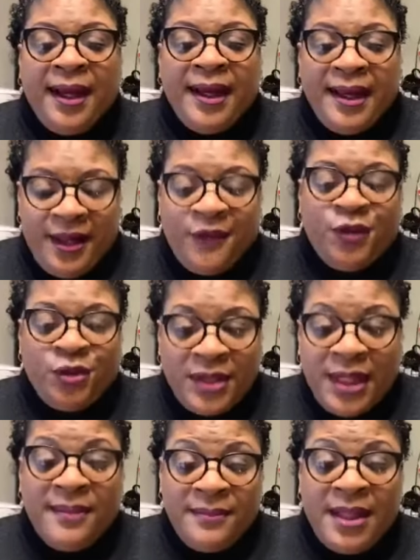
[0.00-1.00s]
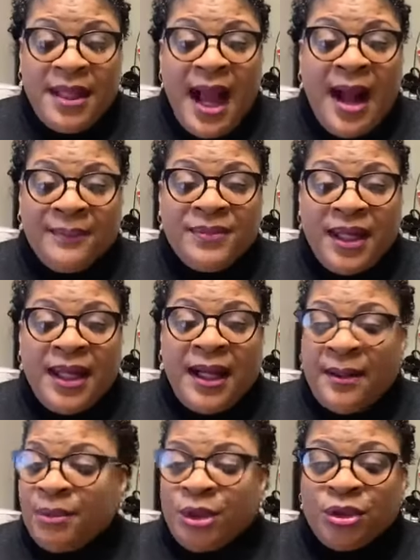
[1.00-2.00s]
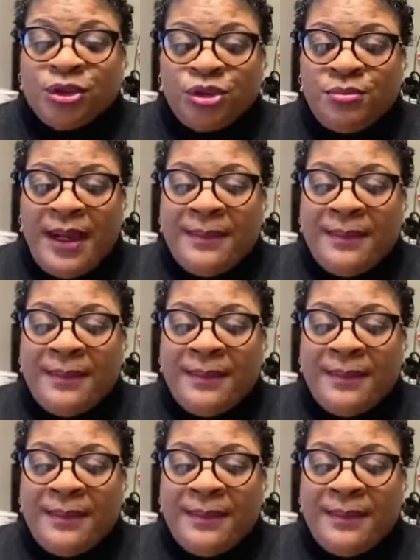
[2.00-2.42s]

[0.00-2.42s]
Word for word: If you need me, I'm there. I'm gonna do my